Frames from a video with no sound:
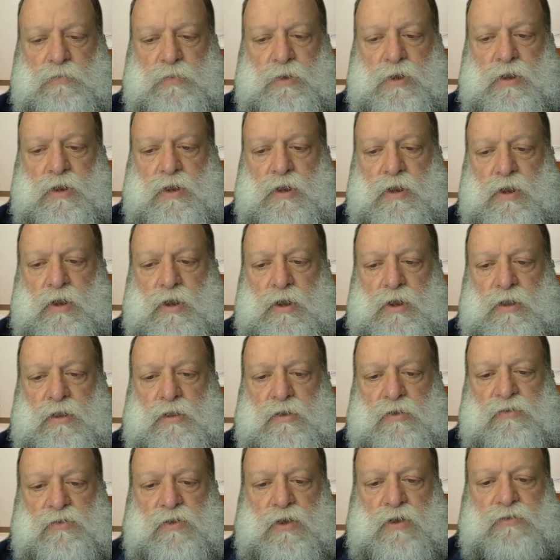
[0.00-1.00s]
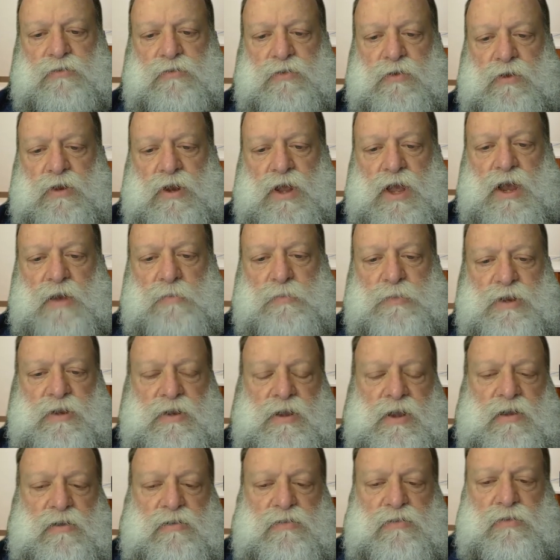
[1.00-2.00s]
but there's also an
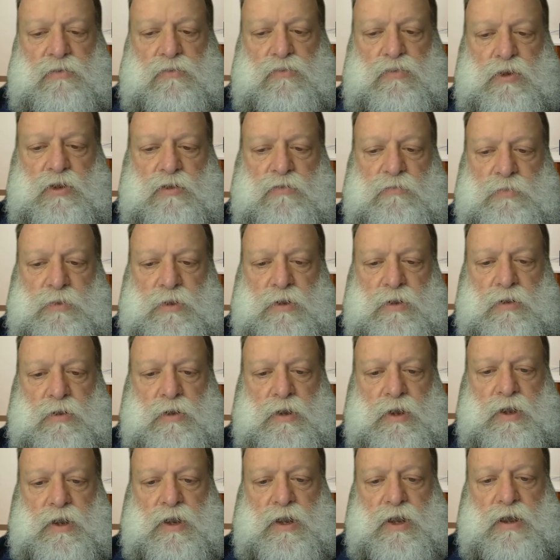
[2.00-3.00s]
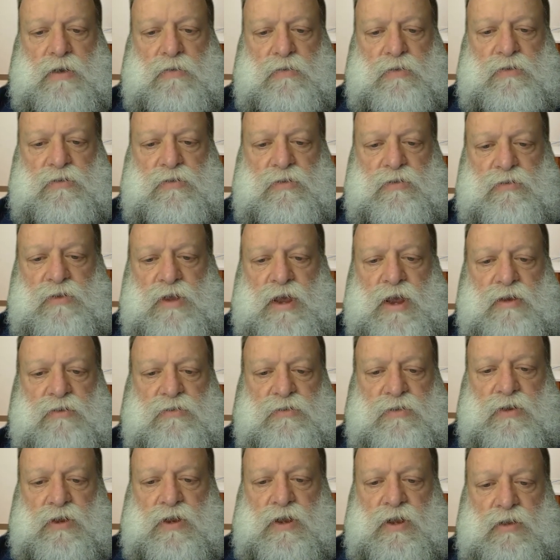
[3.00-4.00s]
augmentation we've been looking at, which is
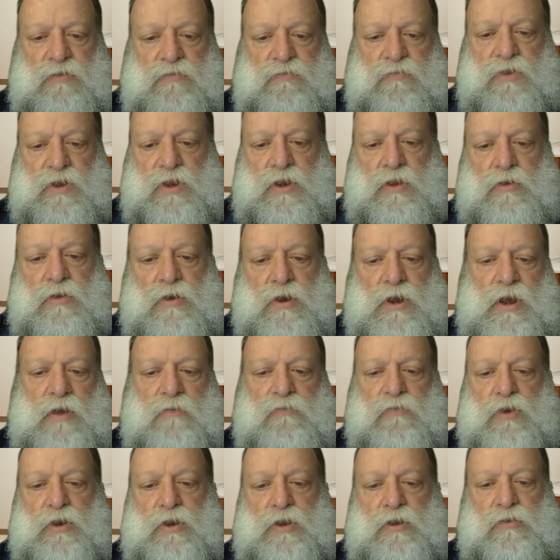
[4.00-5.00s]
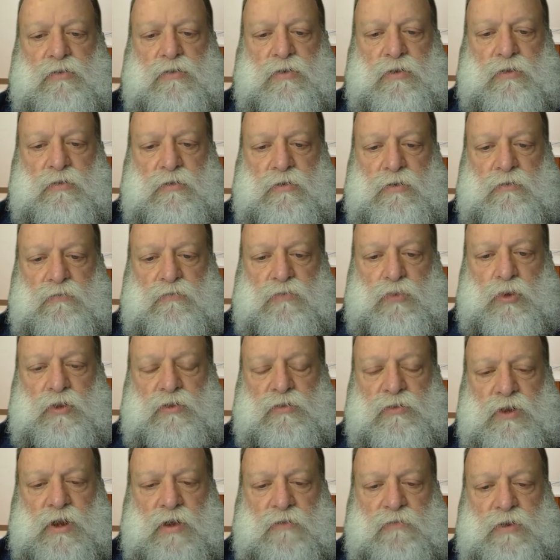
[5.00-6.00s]
actually getting video coverage and
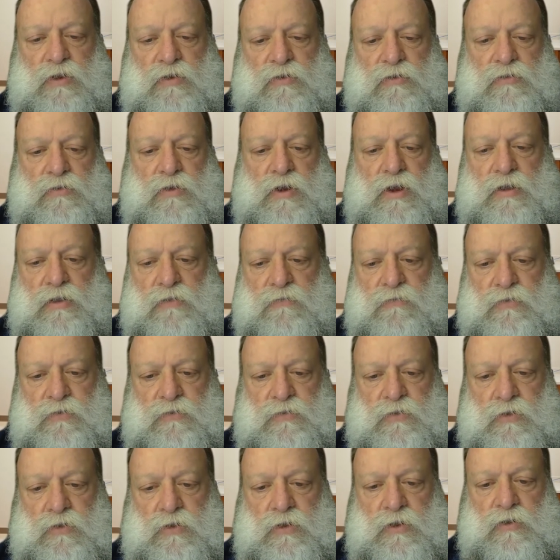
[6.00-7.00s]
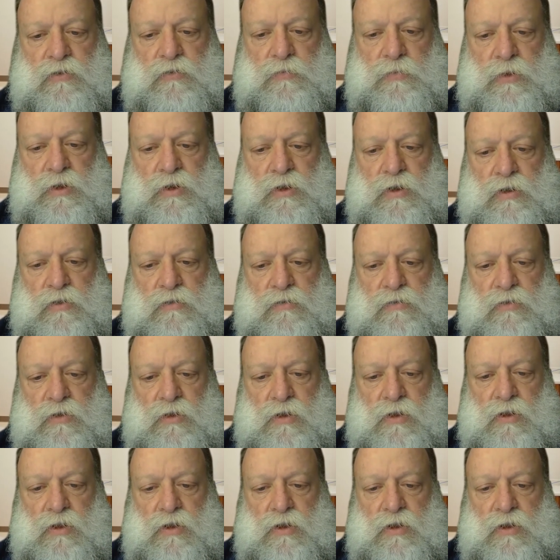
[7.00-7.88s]
voice coverage throughout facilities, because